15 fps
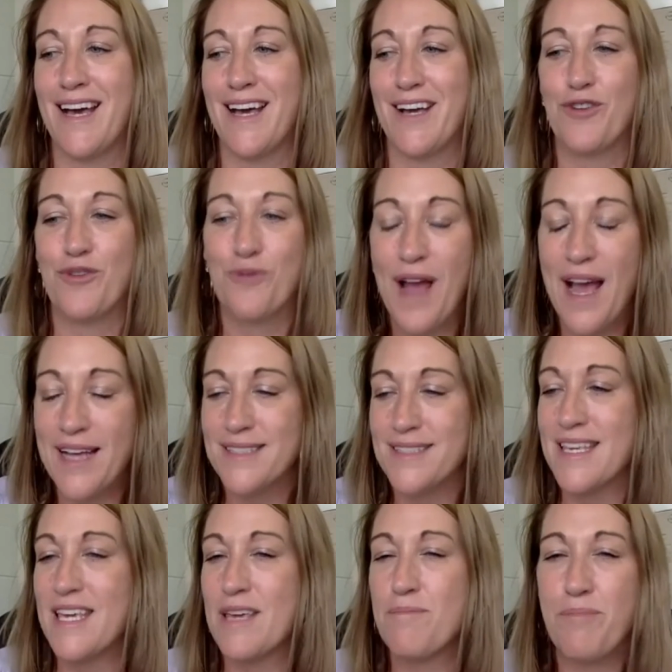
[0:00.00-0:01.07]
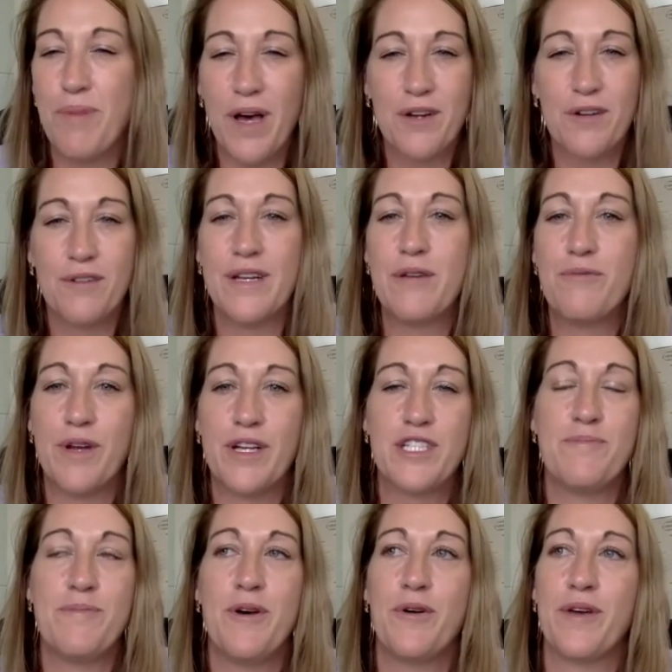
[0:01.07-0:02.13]
grassy, buttery,
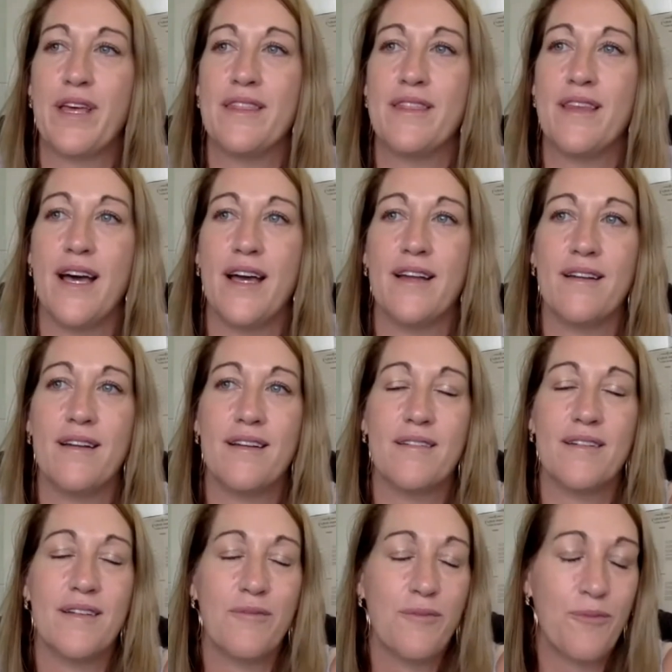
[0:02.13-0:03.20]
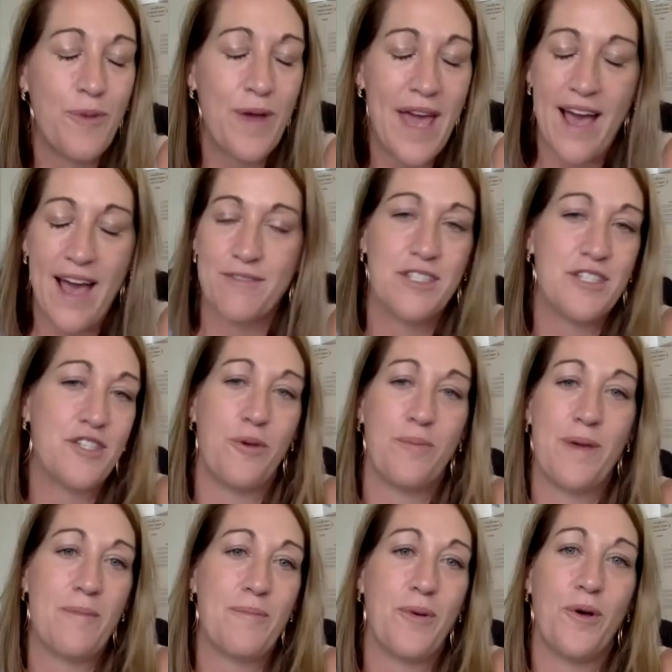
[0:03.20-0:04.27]
rich milk and thought, we have to show
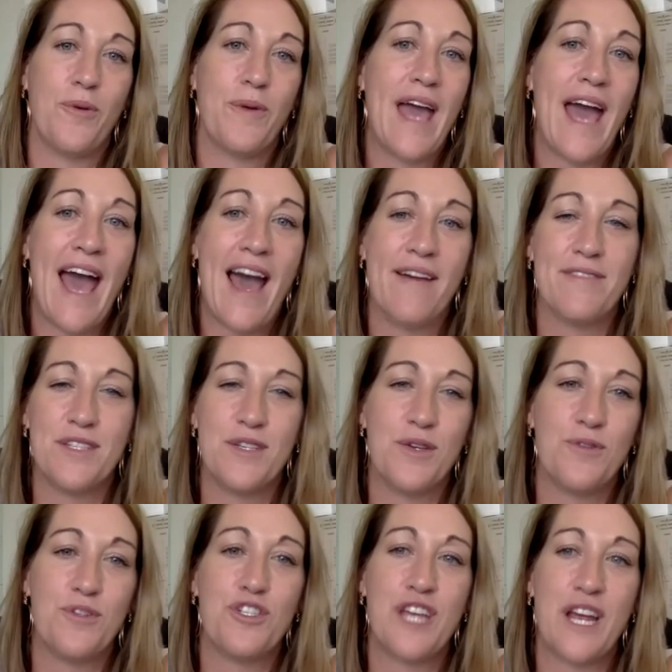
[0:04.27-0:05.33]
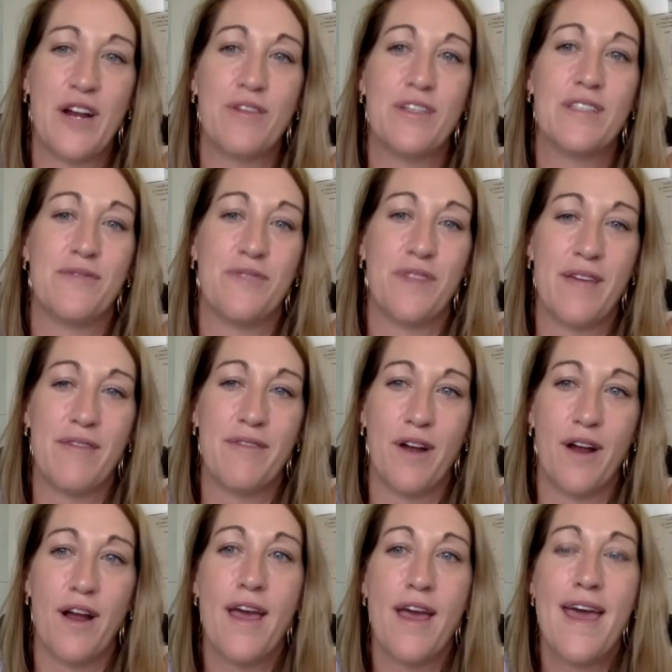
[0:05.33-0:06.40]
people, we have to share this
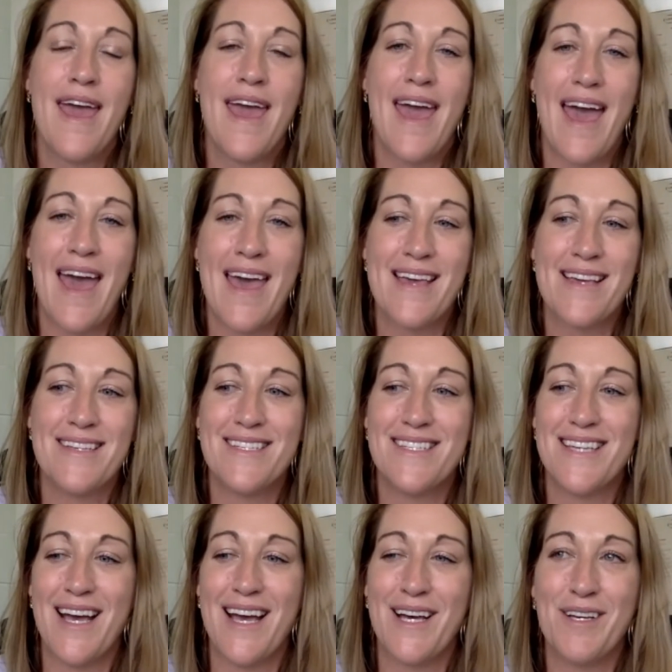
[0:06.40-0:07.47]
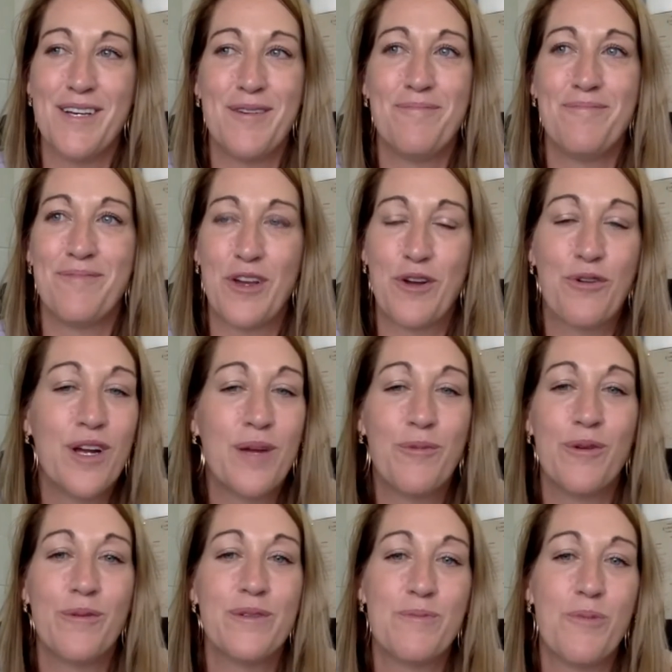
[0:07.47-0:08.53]
flavor. And the
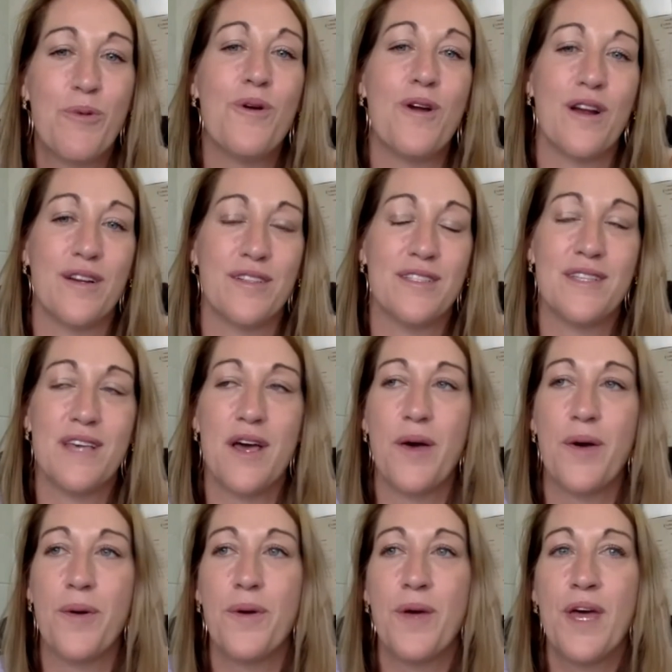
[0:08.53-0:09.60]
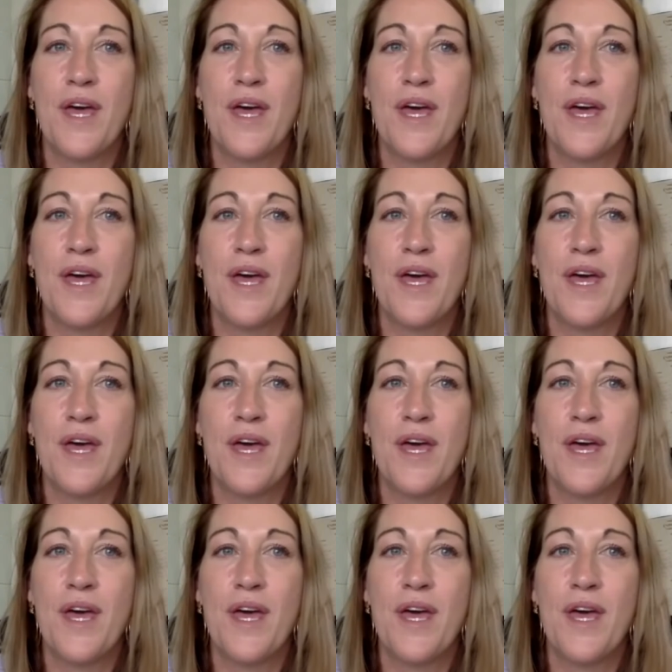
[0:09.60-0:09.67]
creamery was born. So